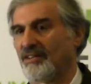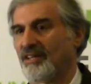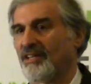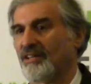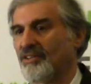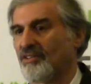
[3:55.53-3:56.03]

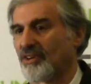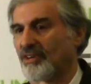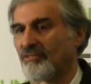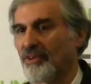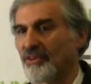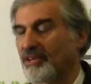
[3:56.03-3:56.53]
in New
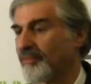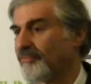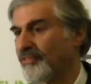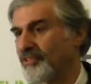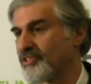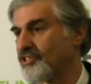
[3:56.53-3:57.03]
York growing up,
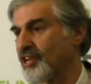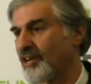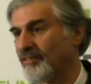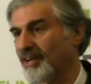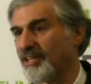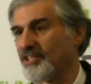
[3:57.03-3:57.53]
first
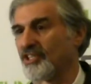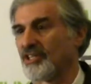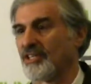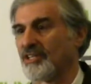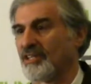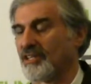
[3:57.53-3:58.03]

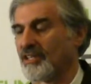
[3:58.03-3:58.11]
generation